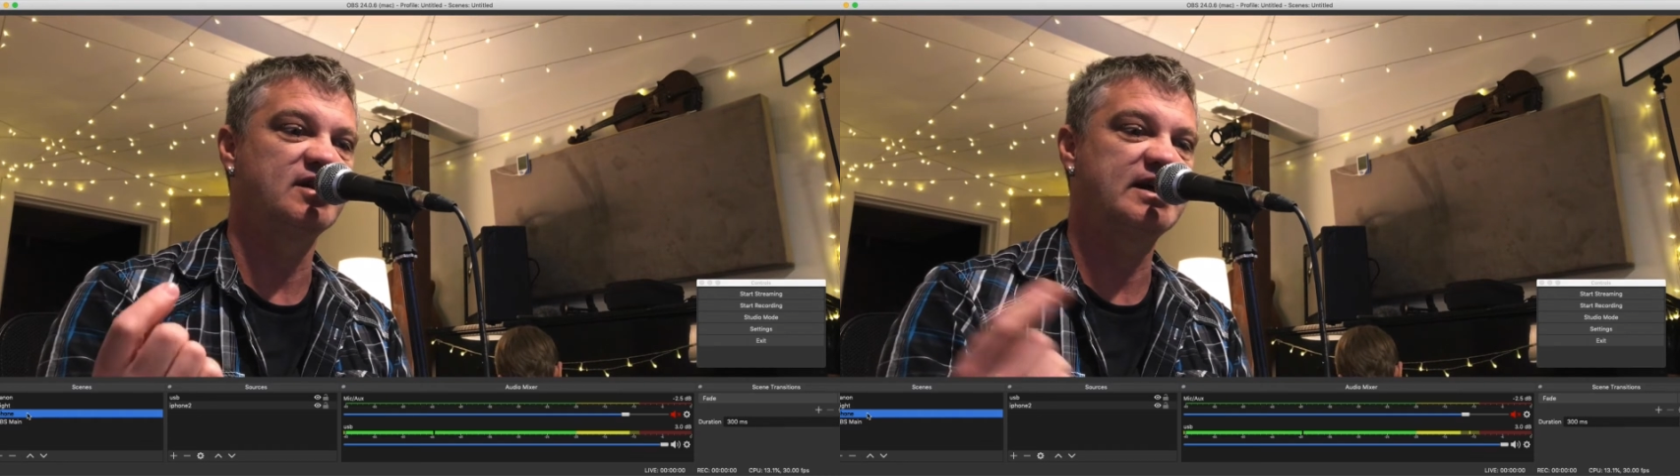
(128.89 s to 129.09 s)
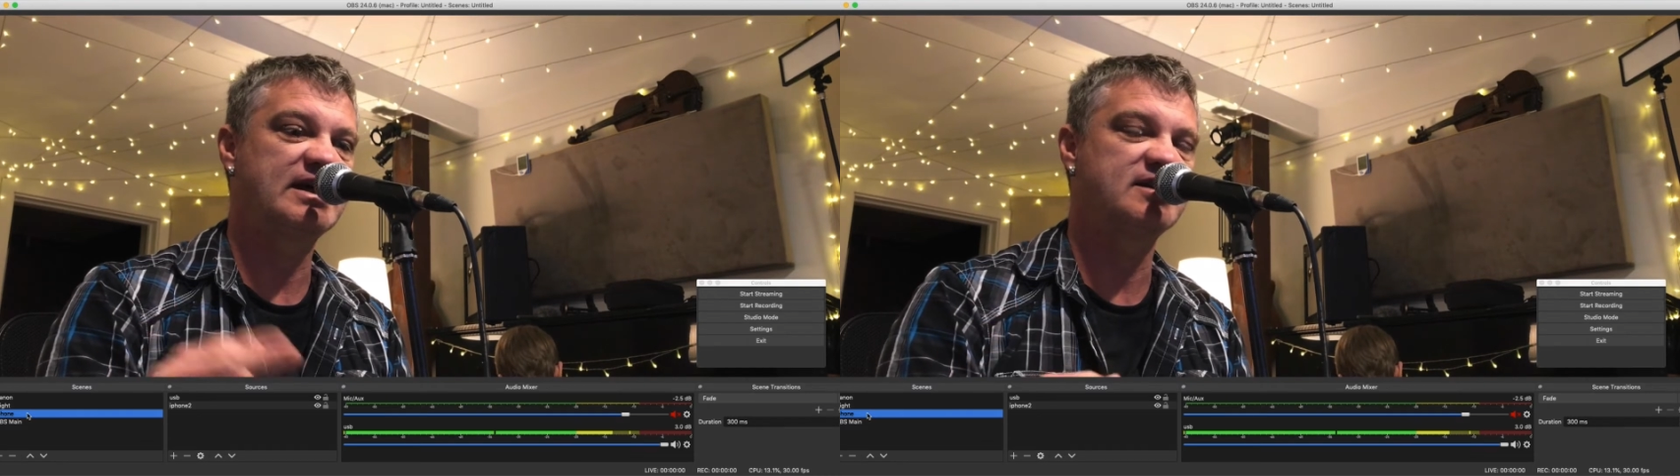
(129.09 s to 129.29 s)

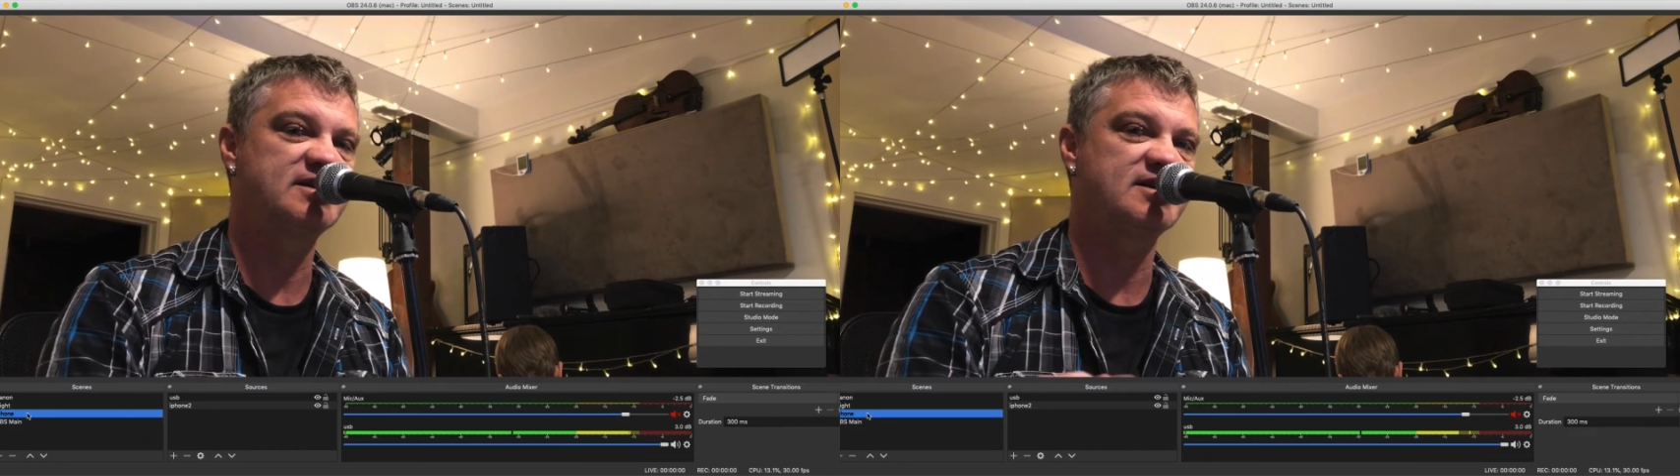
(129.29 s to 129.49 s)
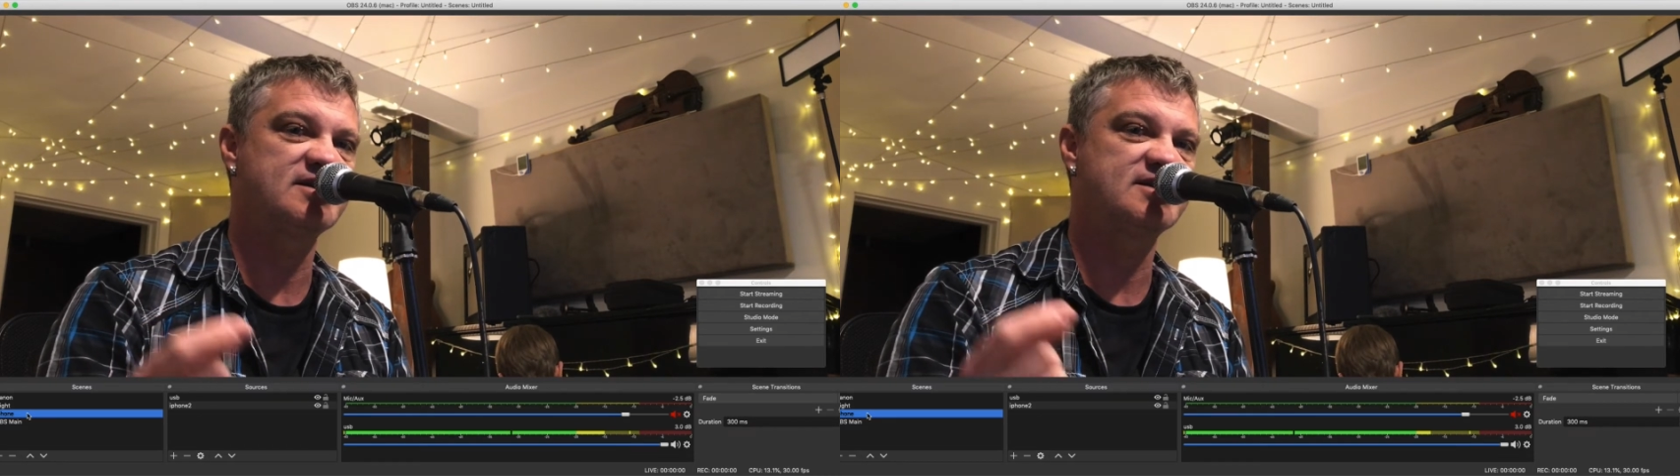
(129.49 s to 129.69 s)
get
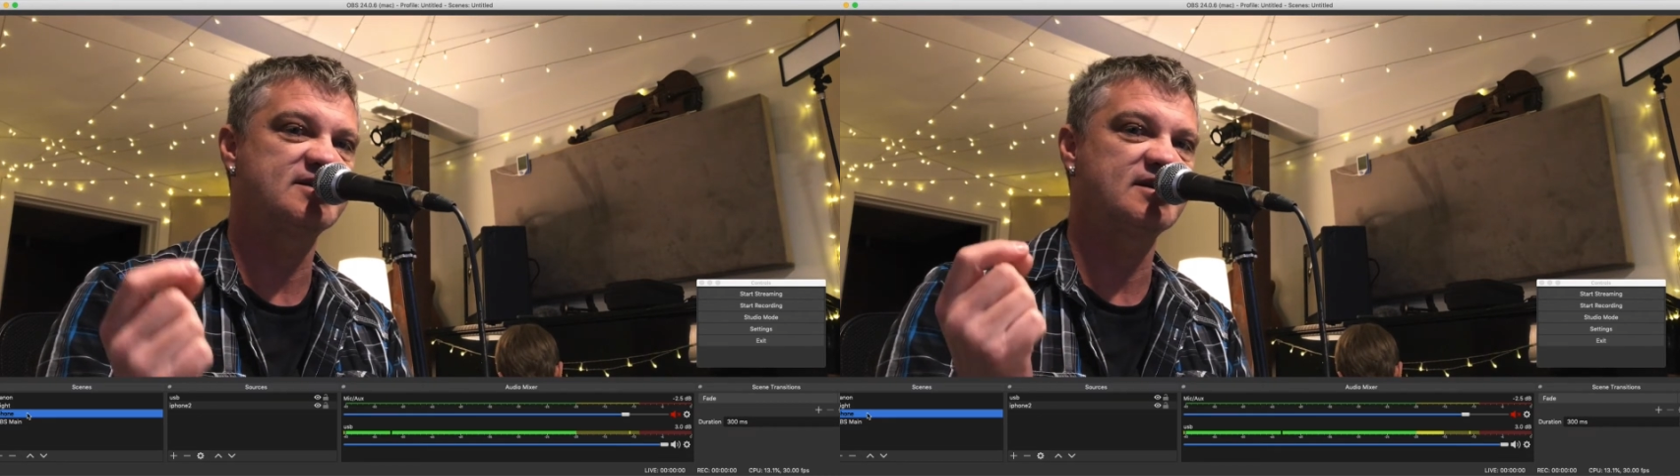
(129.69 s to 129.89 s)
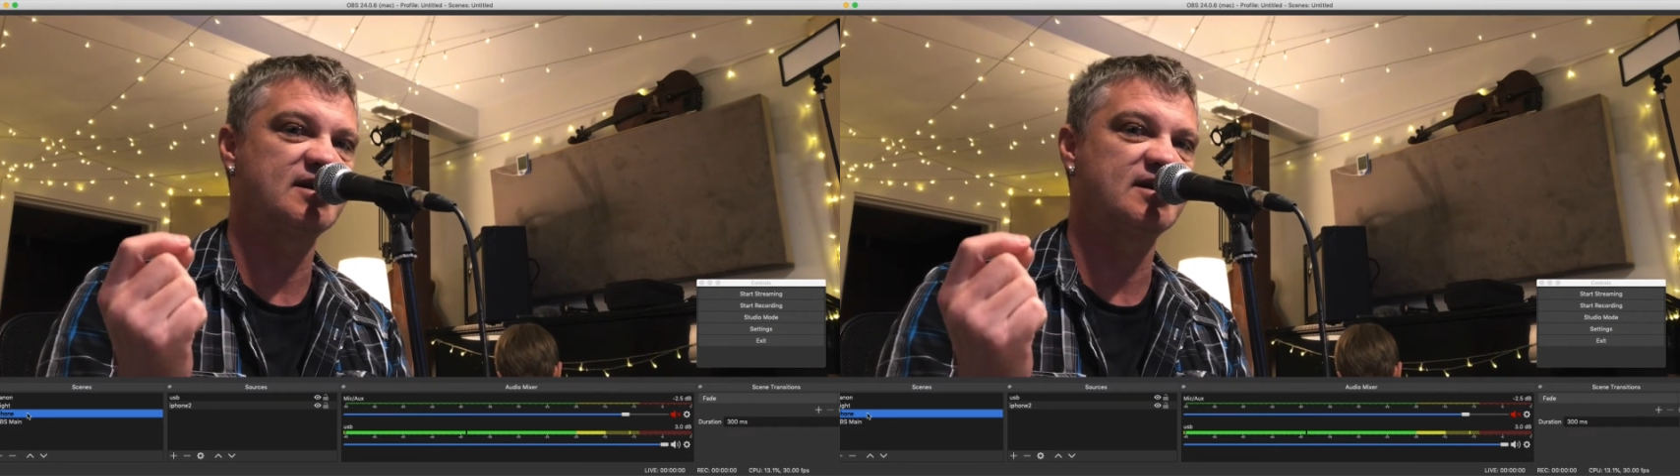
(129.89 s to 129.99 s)
into this.